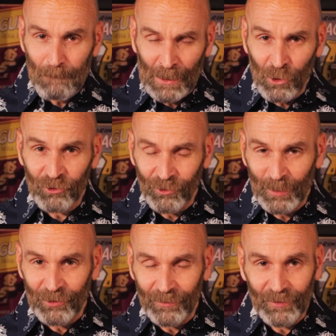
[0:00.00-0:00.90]
And not just
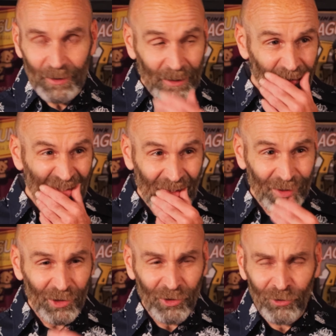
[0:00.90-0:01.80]
because of the
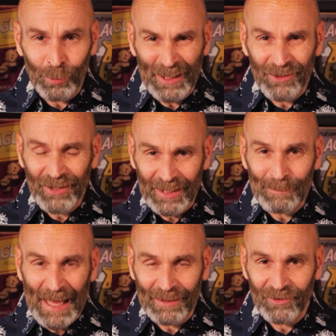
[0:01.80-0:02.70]
sweetness kind of
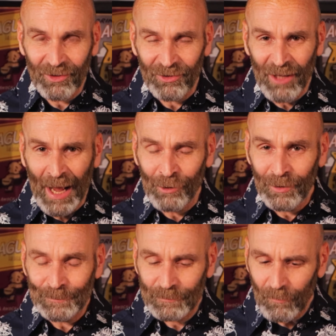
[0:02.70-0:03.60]
balances out,
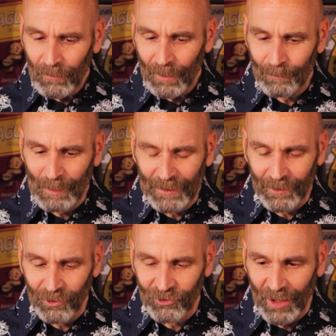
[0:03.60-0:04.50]
but
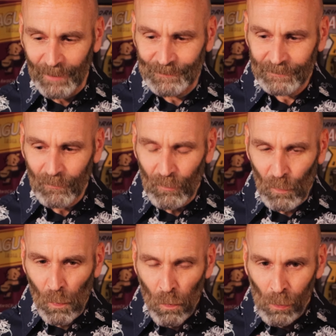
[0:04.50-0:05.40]
there's
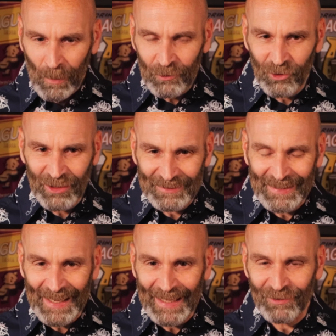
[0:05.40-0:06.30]
just a
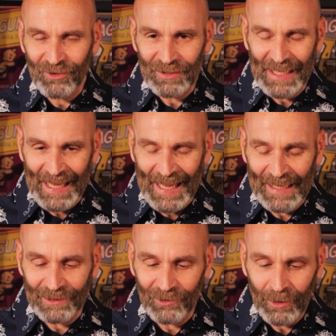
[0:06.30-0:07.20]
taste on the
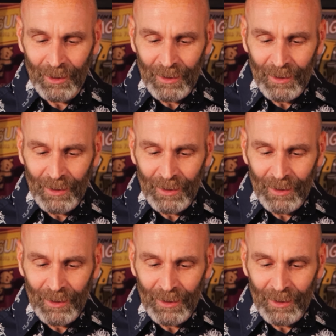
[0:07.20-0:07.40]
end